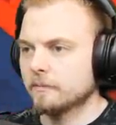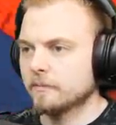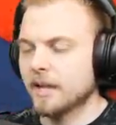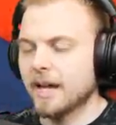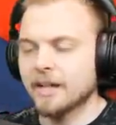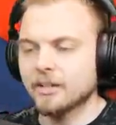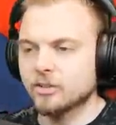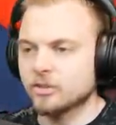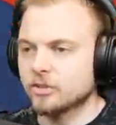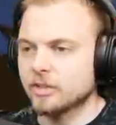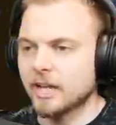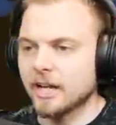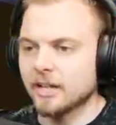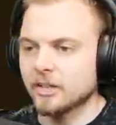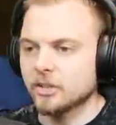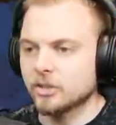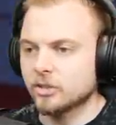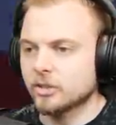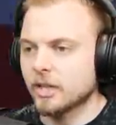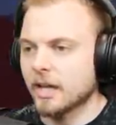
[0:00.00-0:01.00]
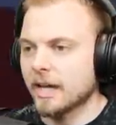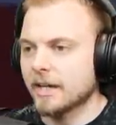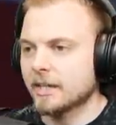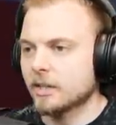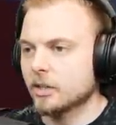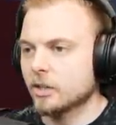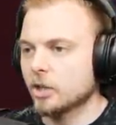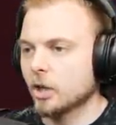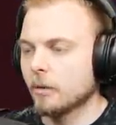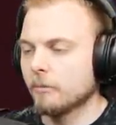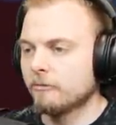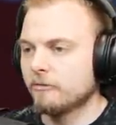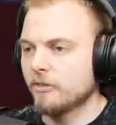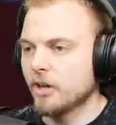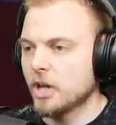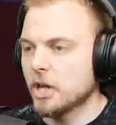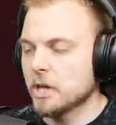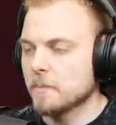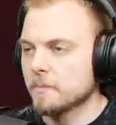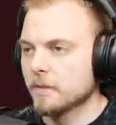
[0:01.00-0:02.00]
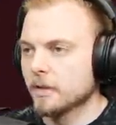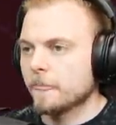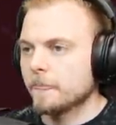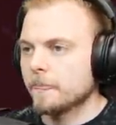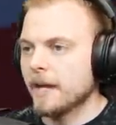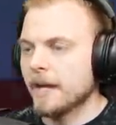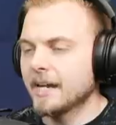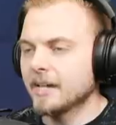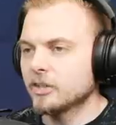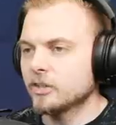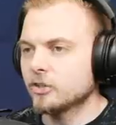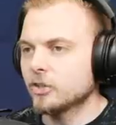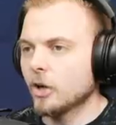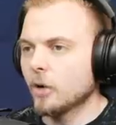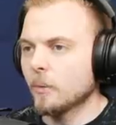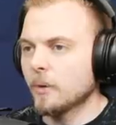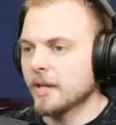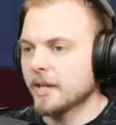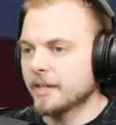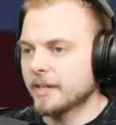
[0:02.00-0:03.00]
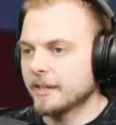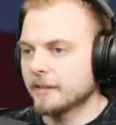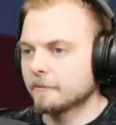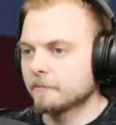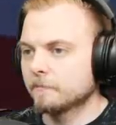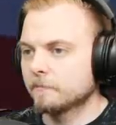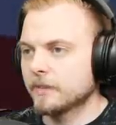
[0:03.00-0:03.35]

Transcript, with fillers: That's that is I can confirm that is not working.